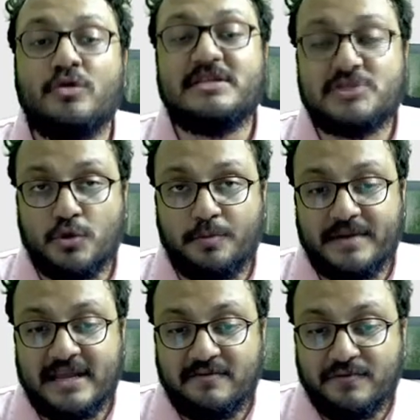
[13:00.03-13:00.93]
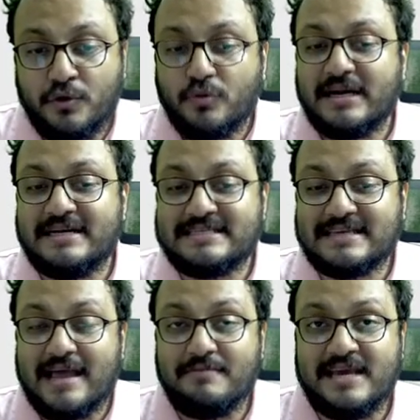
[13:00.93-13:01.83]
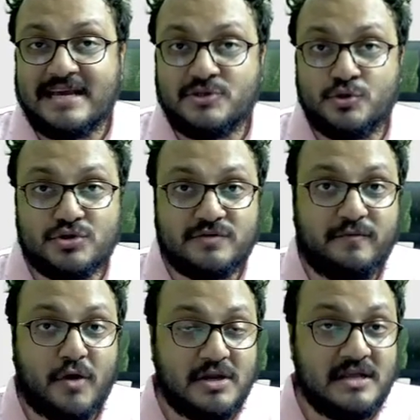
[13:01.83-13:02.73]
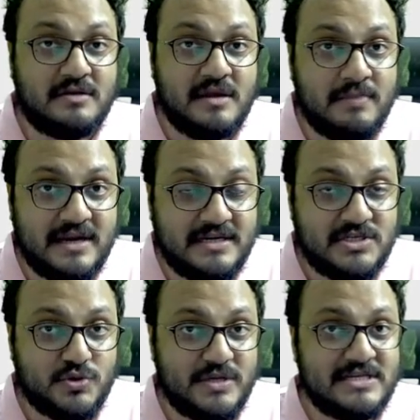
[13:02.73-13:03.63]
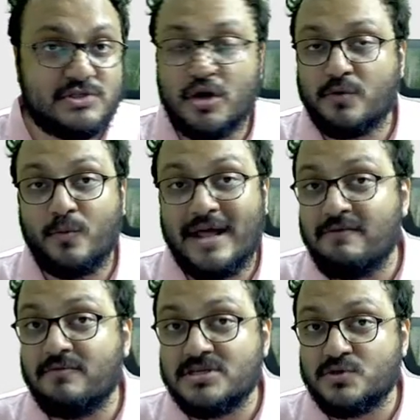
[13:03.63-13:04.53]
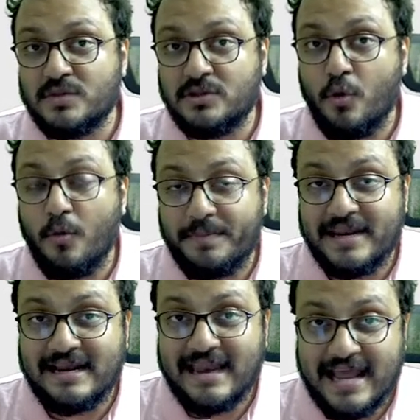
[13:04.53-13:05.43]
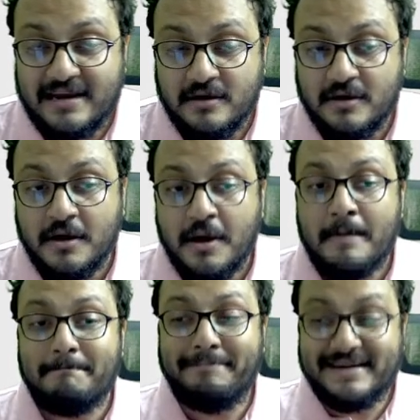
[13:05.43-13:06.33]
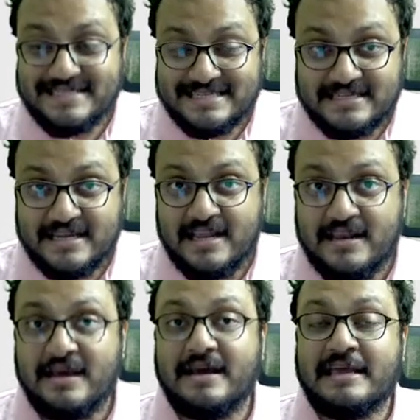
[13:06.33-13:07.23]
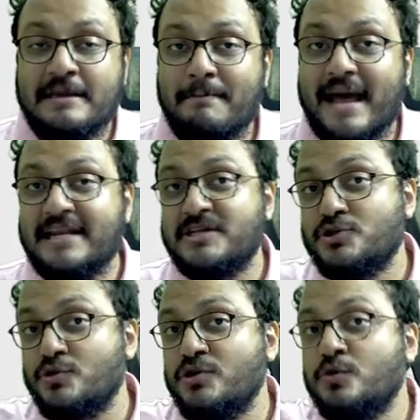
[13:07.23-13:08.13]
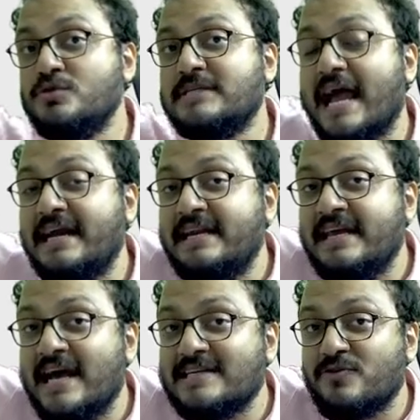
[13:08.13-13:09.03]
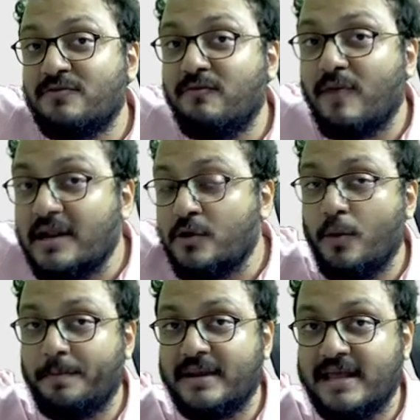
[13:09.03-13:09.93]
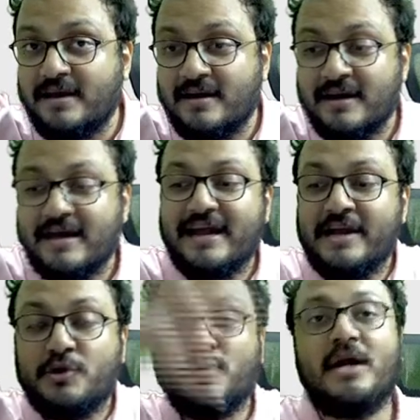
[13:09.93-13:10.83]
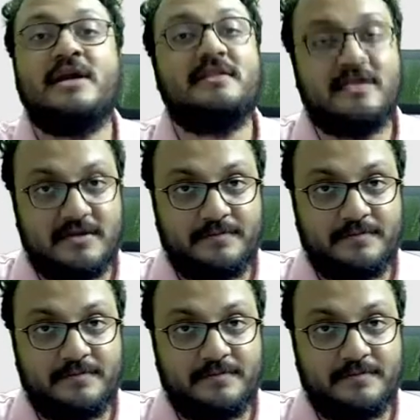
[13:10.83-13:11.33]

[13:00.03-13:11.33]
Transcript: this opening. If you look at his time, he has used 43 minutes. So he's not well versed with the opening line. But still, he managed to use ideas of one opening into another.